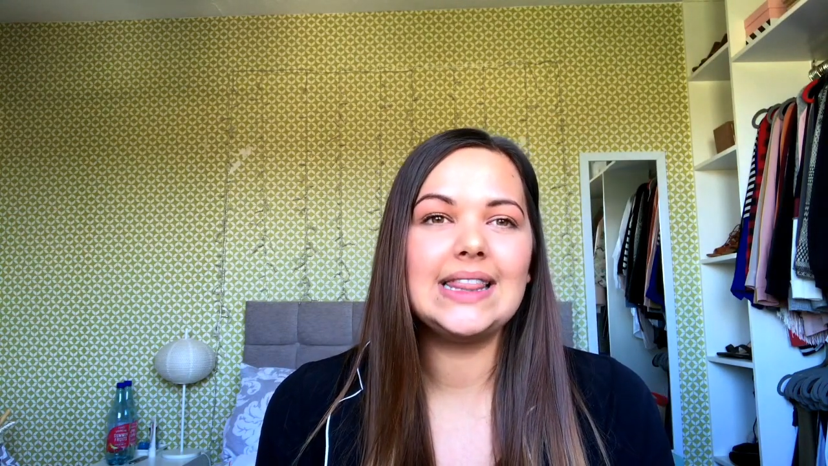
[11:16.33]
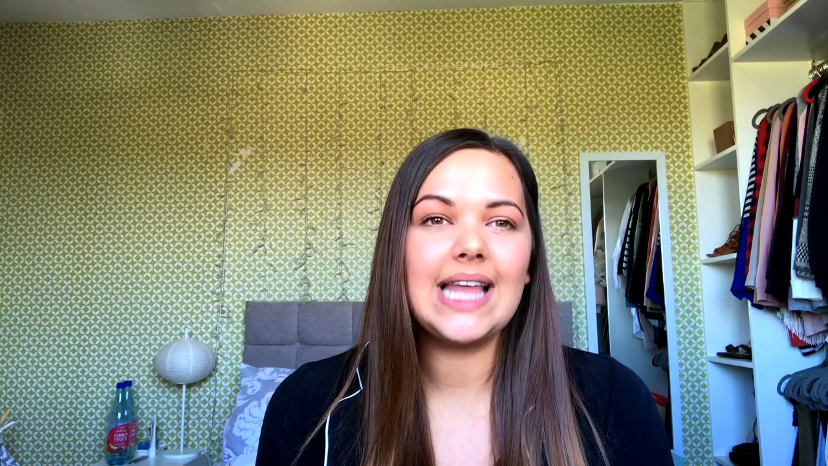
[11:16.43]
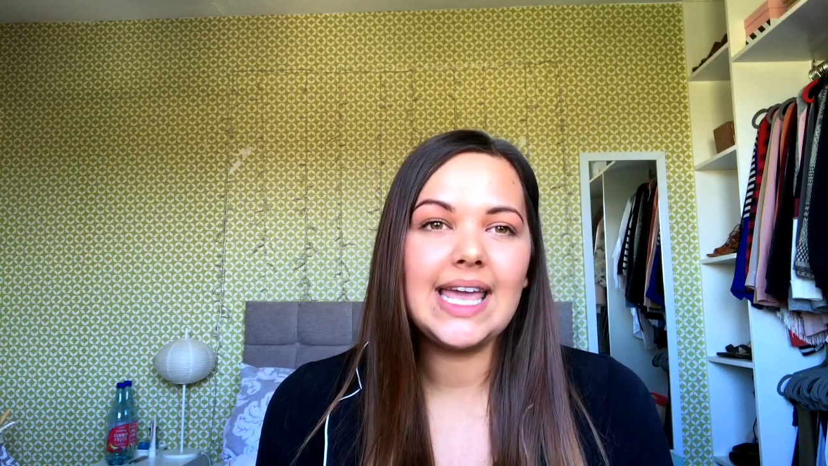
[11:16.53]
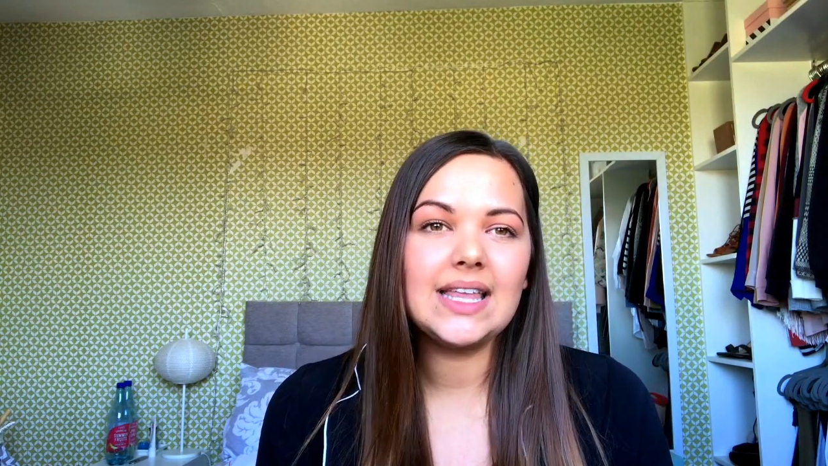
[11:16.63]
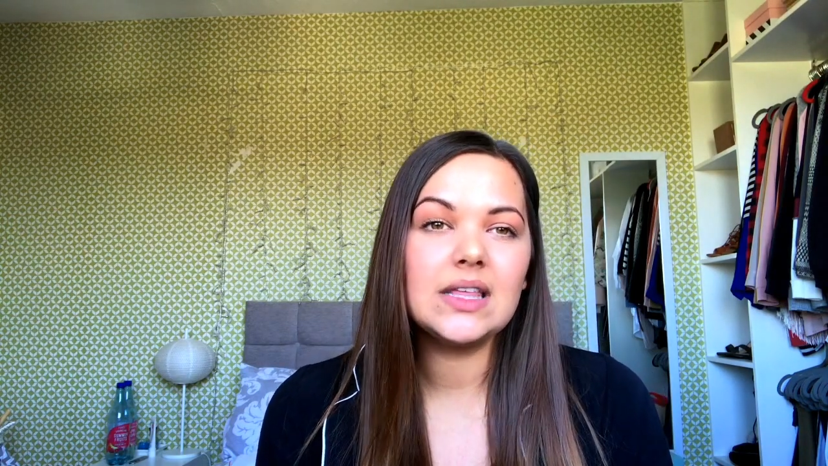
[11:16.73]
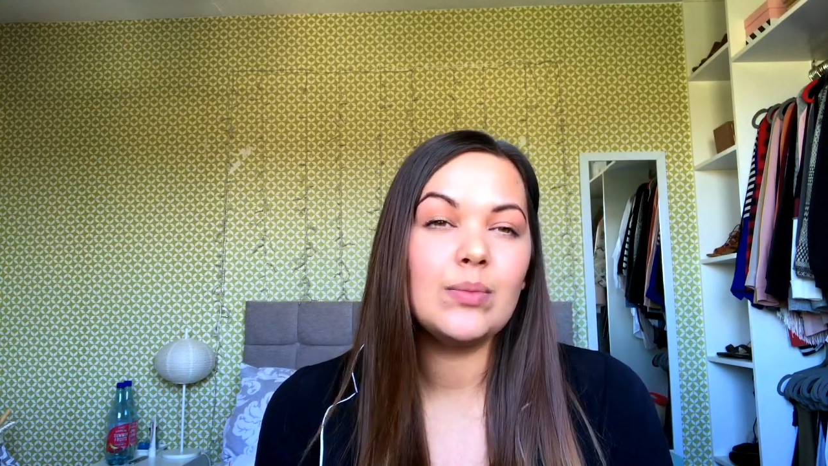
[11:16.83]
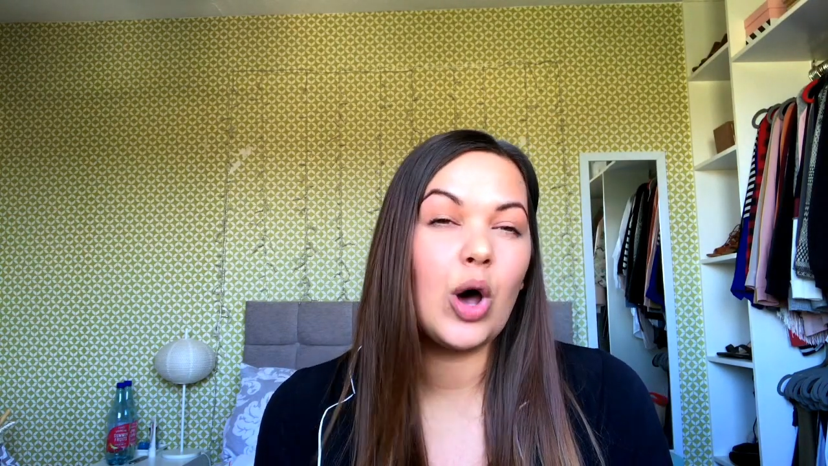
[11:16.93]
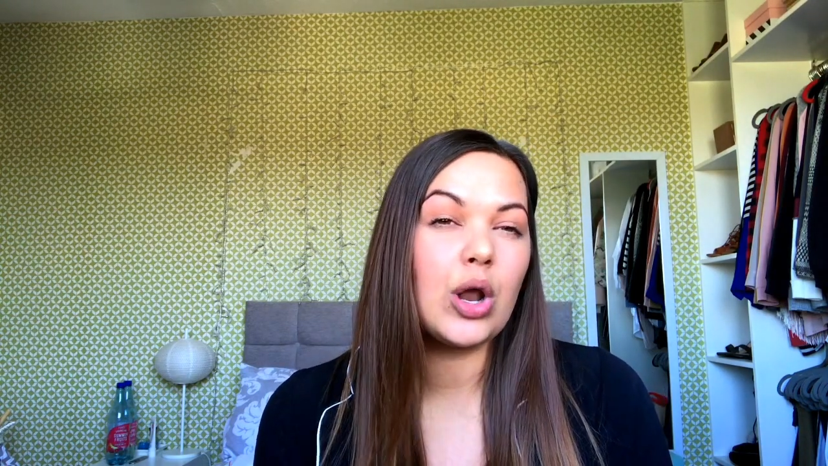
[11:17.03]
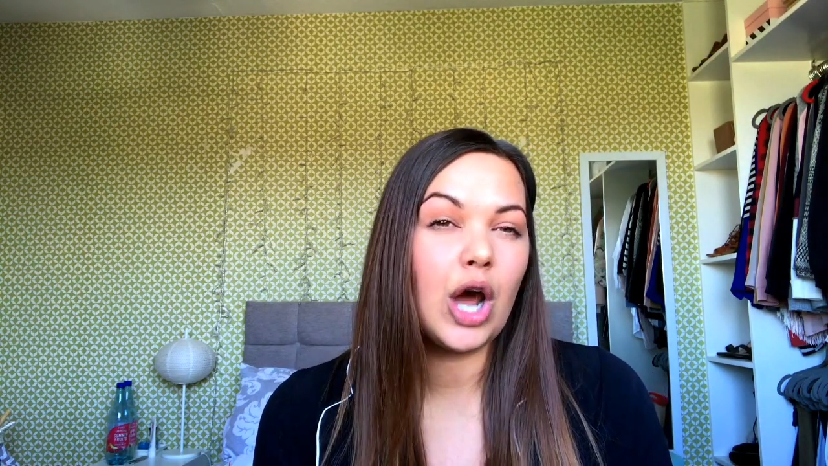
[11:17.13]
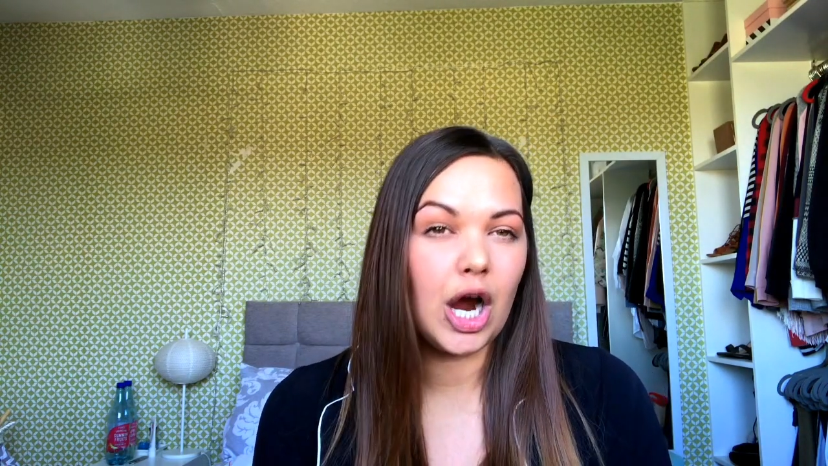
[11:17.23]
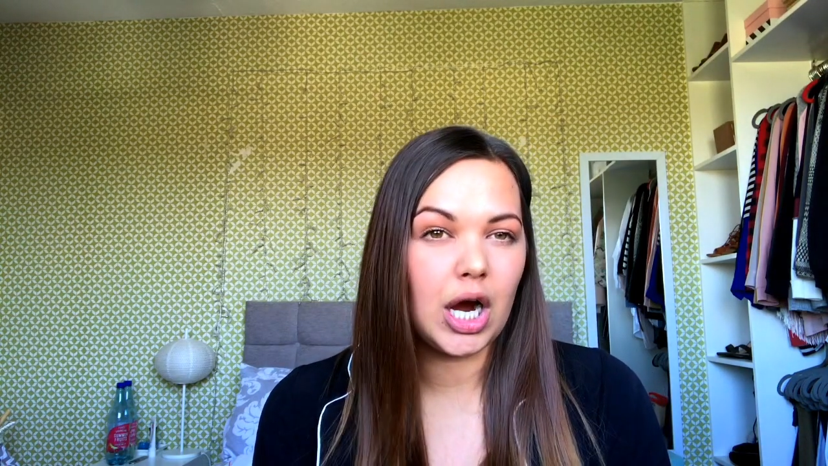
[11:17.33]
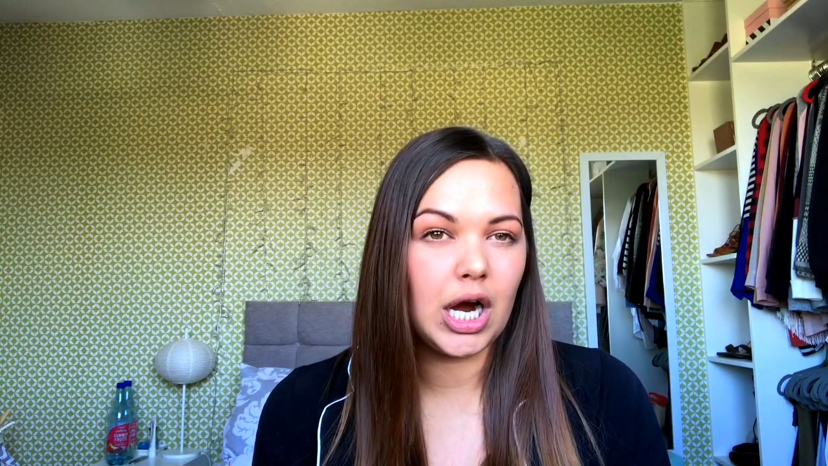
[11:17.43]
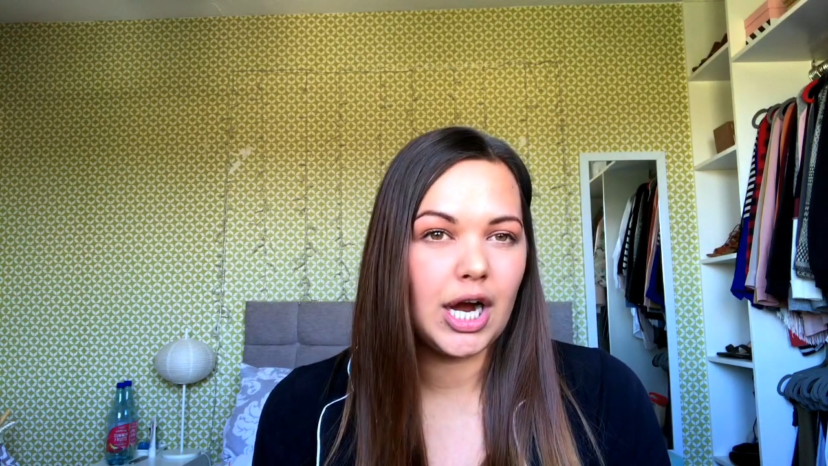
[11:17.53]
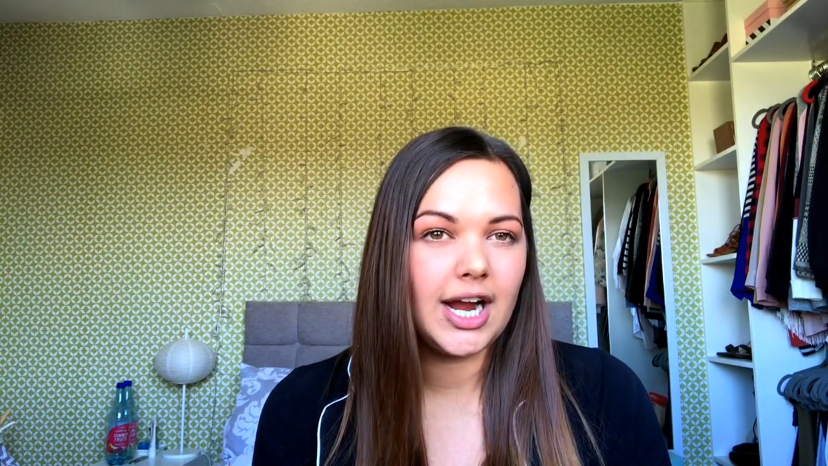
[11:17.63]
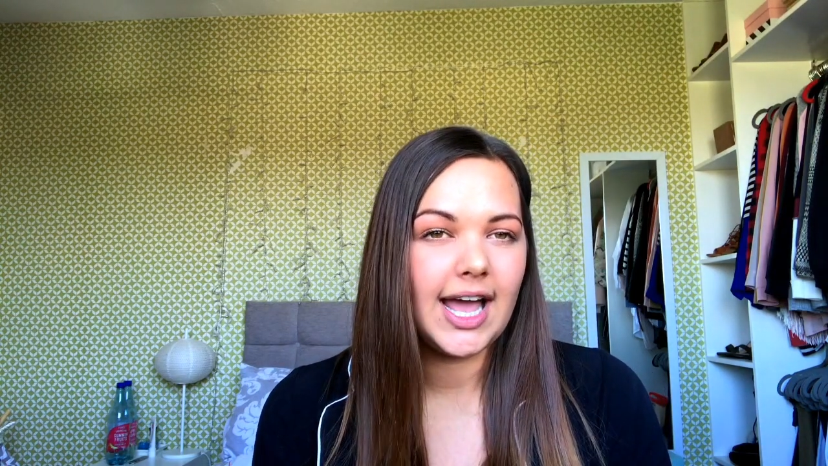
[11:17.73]
like them on
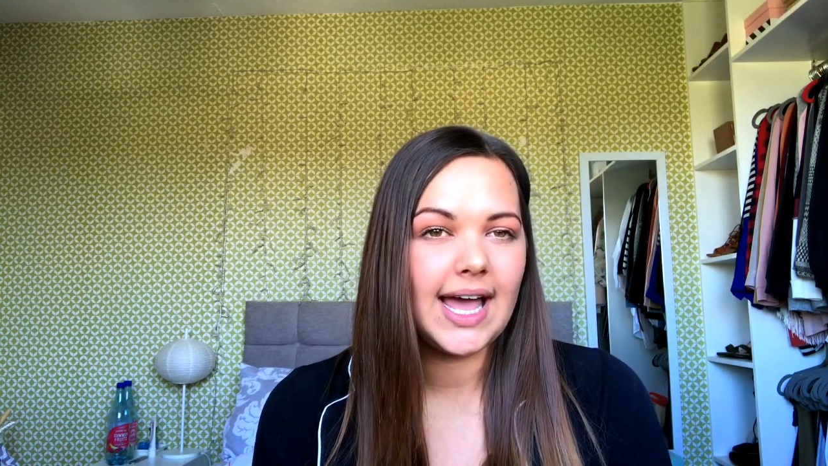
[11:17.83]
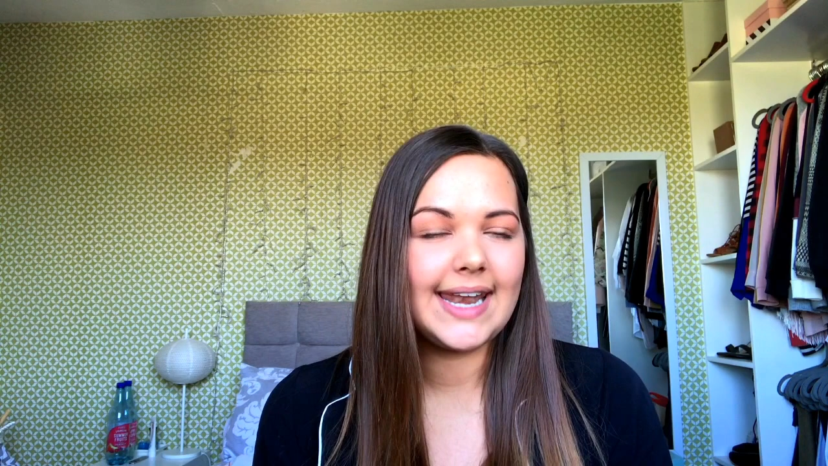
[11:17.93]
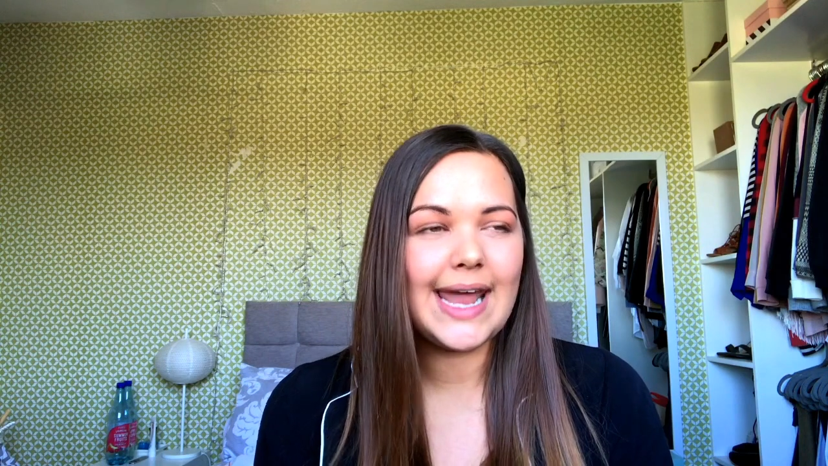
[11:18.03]
her.